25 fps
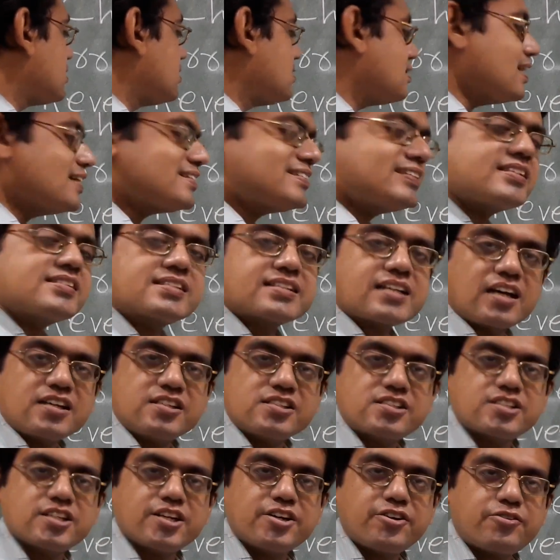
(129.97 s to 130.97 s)
Let us
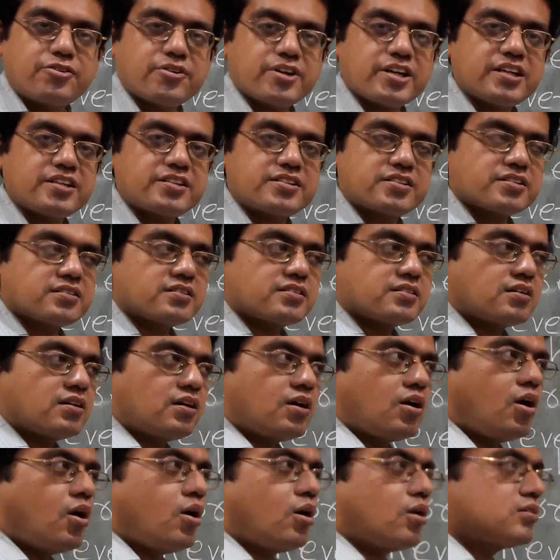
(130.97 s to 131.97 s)
concentrate
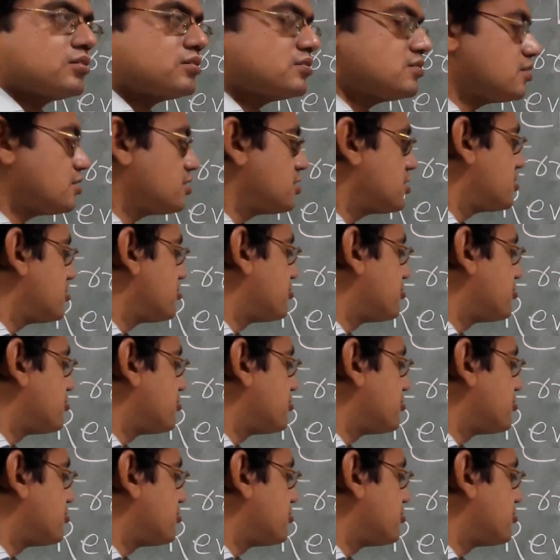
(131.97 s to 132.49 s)
on